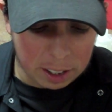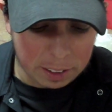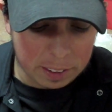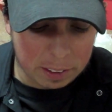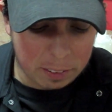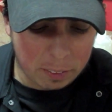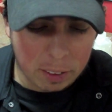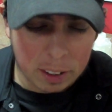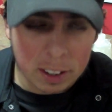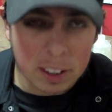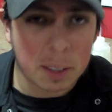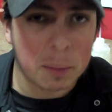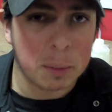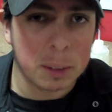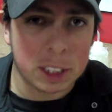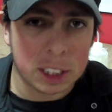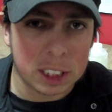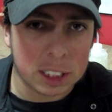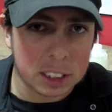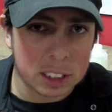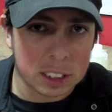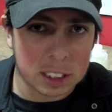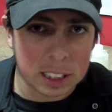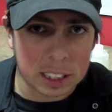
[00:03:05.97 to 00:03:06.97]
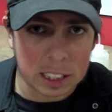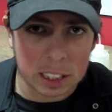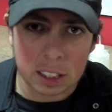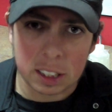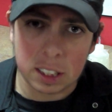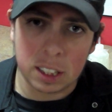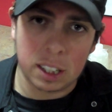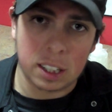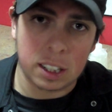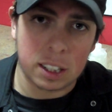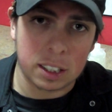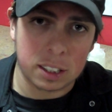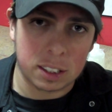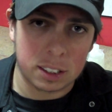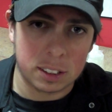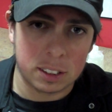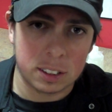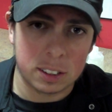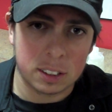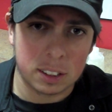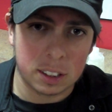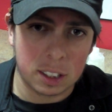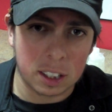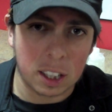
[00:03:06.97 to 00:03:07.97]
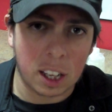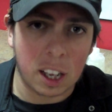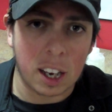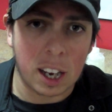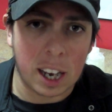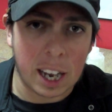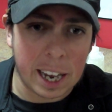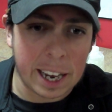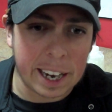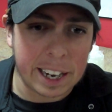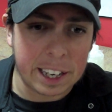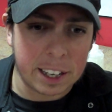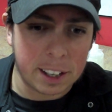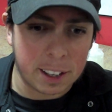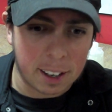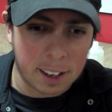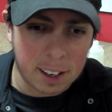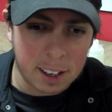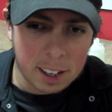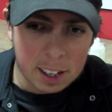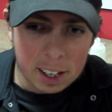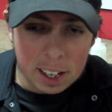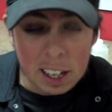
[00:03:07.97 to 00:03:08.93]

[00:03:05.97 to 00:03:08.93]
they run their machines like a lot higher.